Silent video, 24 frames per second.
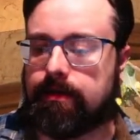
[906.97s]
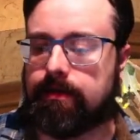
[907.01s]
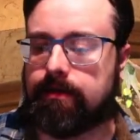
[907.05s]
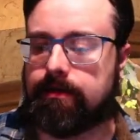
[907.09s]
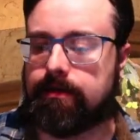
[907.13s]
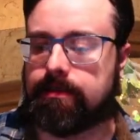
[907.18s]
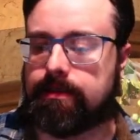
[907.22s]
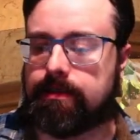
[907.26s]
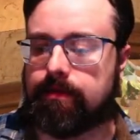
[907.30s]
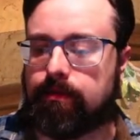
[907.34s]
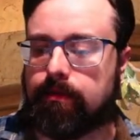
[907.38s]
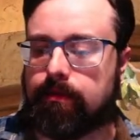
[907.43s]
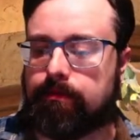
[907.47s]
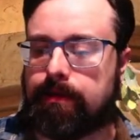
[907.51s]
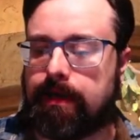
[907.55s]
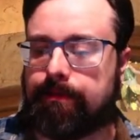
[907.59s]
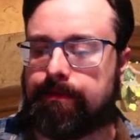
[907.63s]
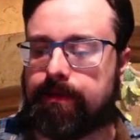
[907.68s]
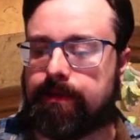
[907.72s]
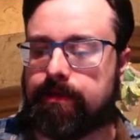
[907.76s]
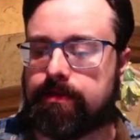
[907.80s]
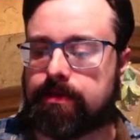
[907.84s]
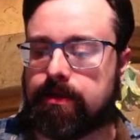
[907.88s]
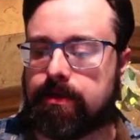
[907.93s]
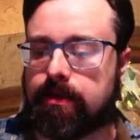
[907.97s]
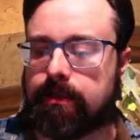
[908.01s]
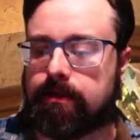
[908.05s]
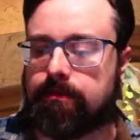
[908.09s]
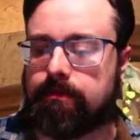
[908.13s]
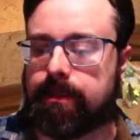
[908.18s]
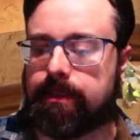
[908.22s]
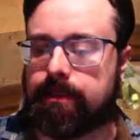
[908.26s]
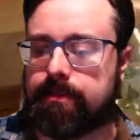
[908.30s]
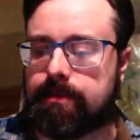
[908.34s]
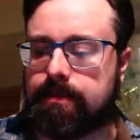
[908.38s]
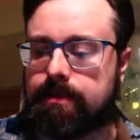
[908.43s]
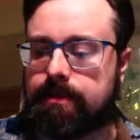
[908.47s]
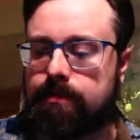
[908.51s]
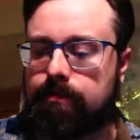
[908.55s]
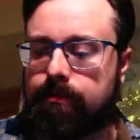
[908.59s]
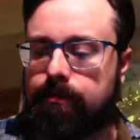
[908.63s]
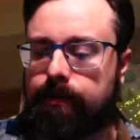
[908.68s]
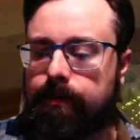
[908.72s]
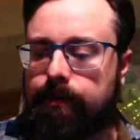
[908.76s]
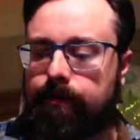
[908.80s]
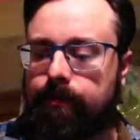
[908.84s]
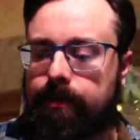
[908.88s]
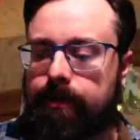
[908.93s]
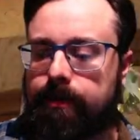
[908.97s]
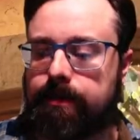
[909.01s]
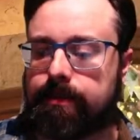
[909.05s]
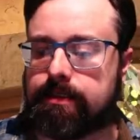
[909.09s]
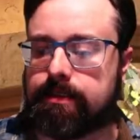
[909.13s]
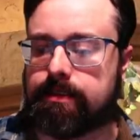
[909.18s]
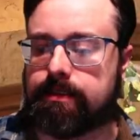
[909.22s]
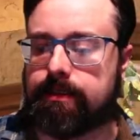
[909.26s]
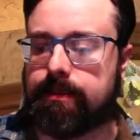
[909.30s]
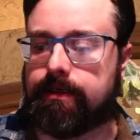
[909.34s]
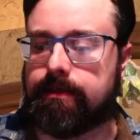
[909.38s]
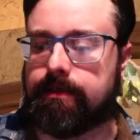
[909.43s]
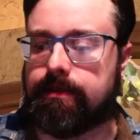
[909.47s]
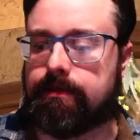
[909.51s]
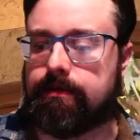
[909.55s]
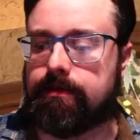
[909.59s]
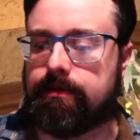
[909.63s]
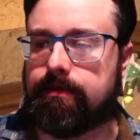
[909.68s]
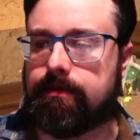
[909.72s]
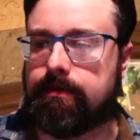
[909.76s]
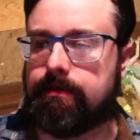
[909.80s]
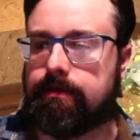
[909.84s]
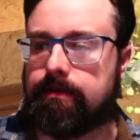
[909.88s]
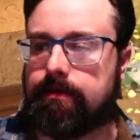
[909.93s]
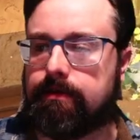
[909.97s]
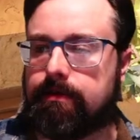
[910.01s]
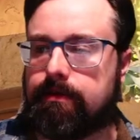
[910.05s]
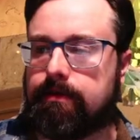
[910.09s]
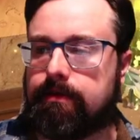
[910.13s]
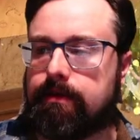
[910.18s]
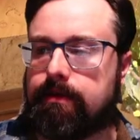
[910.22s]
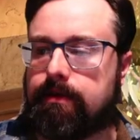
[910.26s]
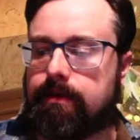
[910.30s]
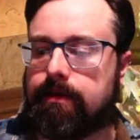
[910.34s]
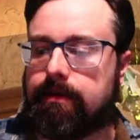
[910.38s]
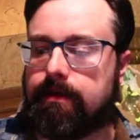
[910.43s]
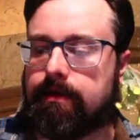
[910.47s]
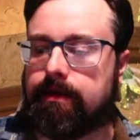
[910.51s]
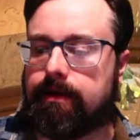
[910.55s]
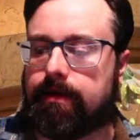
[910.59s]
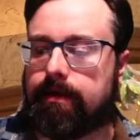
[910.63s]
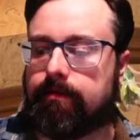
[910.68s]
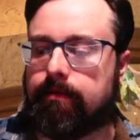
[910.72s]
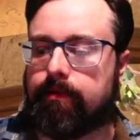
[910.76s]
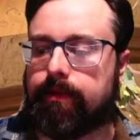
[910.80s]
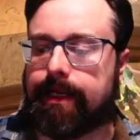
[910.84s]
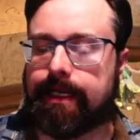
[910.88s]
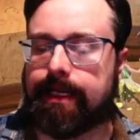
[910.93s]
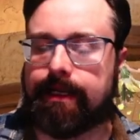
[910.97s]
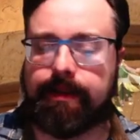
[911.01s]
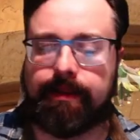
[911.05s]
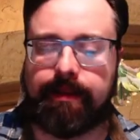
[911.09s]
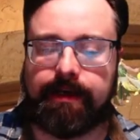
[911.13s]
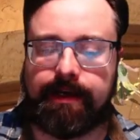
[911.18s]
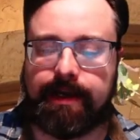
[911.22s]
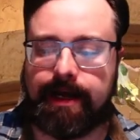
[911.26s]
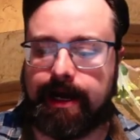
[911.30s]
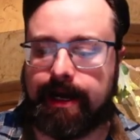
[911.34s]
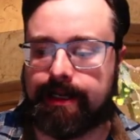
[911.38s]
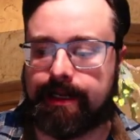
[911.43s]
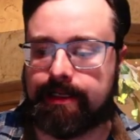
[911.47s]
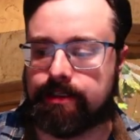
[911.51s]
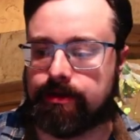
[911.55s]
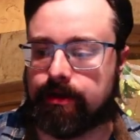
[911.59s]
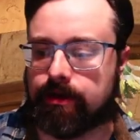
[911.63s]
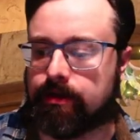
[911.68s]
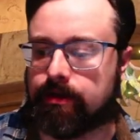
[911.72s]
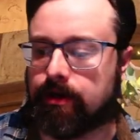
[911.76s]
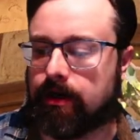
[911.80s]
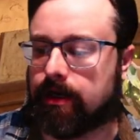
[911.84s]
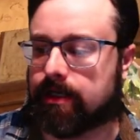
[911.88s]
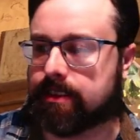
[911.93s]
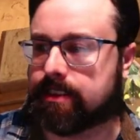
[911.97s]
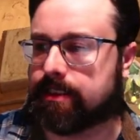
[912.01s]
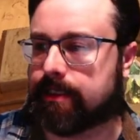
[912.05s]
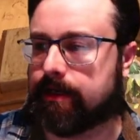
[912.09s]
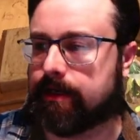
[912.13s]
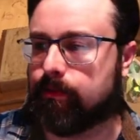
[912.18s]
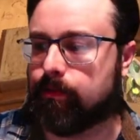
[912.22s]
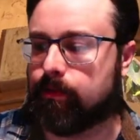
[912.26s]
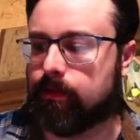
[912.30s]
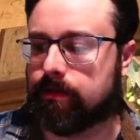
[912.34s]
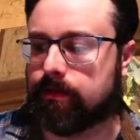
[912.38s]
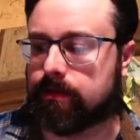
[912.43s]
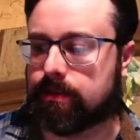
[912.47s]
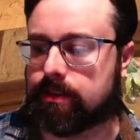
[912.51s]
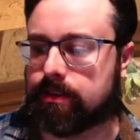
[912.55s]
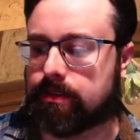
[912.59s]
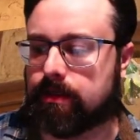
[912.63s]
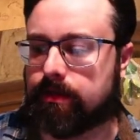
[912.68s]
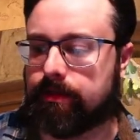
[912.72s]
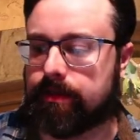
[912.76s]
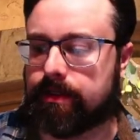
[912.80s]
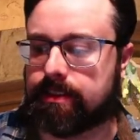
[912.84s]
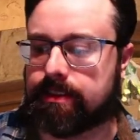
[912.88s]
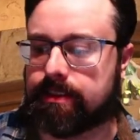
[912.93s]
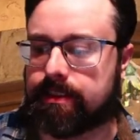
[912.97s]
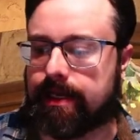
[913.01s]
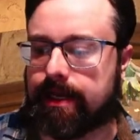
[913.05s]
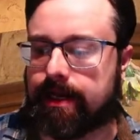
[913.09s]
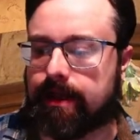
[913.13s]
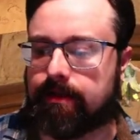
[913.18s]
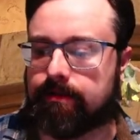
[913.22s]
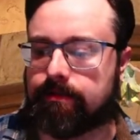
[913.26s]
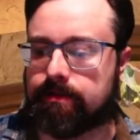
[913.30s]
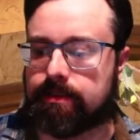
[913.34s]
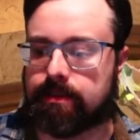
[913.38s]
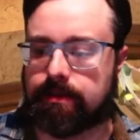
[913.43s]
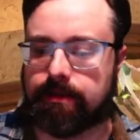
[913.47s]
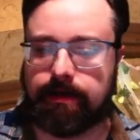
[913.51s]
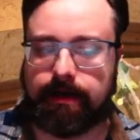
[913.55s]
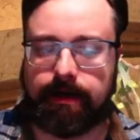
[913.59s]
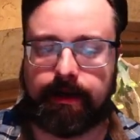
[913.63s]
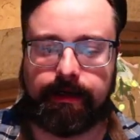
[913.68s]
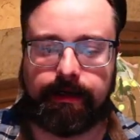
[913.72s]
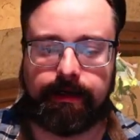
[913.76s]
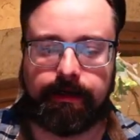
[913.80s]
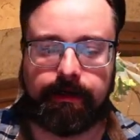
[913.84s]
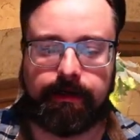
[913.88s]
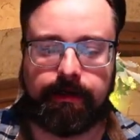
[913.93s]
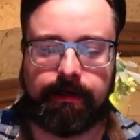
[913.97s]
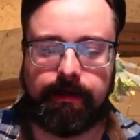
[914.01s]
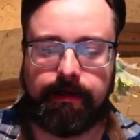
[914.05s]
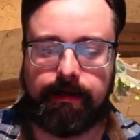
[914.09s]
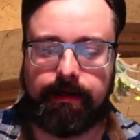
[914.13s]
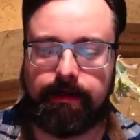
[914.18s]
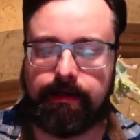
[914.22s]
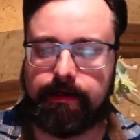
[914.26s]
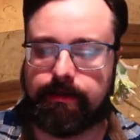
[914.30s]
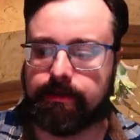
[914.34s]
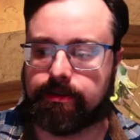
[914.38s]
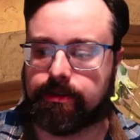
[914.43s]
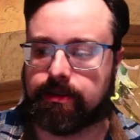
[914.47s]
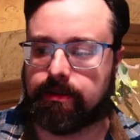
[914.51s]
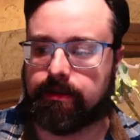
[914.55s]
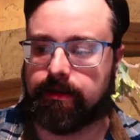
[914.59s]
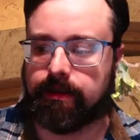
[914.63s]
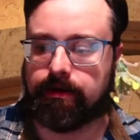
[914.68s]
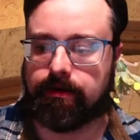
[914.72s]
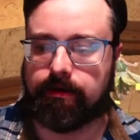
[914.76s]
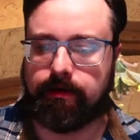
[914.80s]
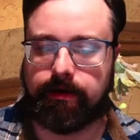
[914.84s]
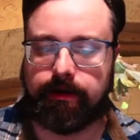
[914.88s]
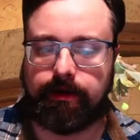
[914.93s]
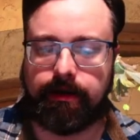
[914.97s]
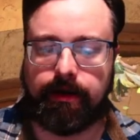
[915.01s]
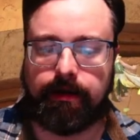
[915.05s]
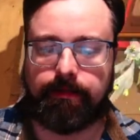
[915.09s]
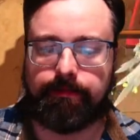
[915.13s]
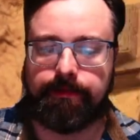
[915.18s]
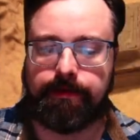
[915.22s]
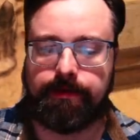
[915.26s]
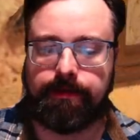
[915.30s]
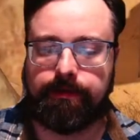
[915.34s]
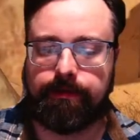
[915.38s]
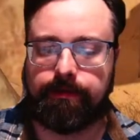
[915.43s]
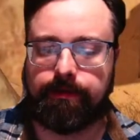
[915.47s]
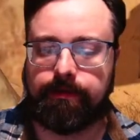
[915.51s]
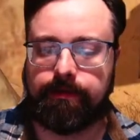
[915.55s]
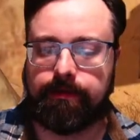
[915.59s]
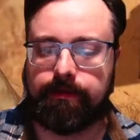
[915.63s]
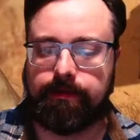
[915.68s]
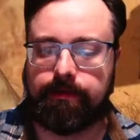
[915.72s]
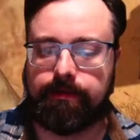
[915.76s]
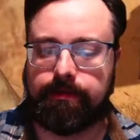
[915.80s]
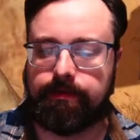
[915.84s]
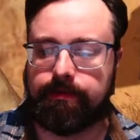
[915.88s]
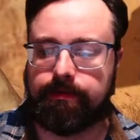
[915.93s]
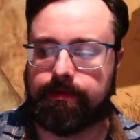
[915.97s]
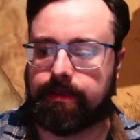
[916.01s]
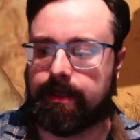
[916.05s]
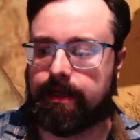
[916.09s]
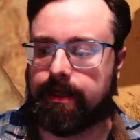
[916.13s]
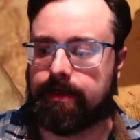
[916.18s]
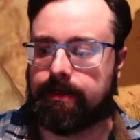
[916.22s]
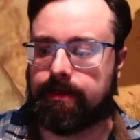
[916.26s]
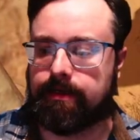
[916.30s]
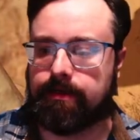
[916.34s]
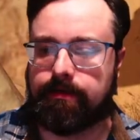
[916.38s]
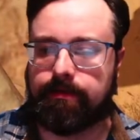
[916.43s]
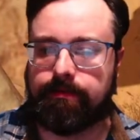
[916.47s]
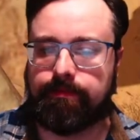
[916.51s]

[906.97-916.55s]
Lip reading: So we'll pop in those ultimates. That's what we wanted to see. And when we get to the 9s on cost, I will slow this down so that I can just click on up to 210.